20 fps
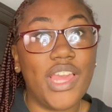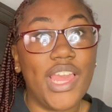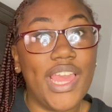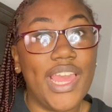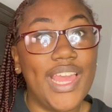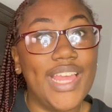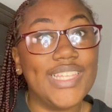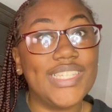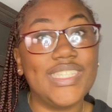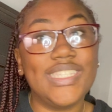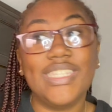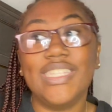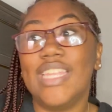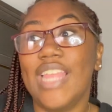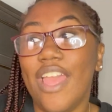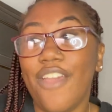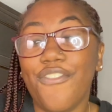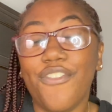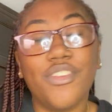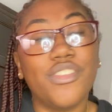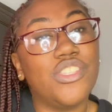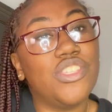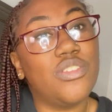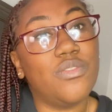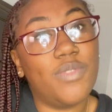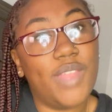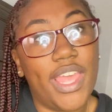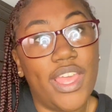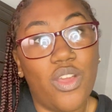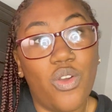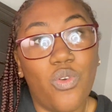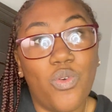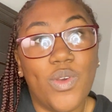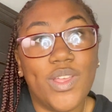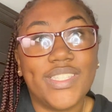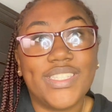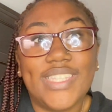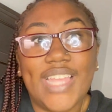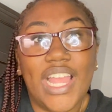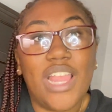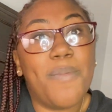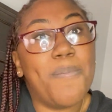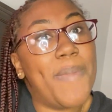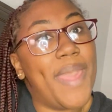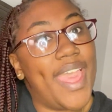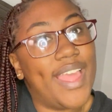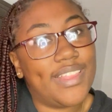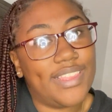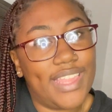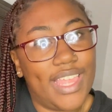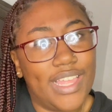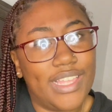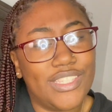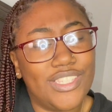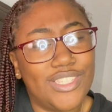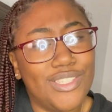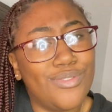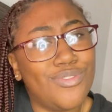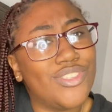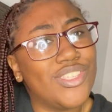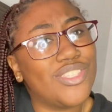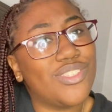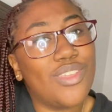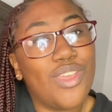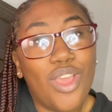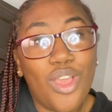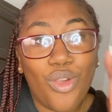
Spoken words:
it's never too late, or it's not a bad thing to just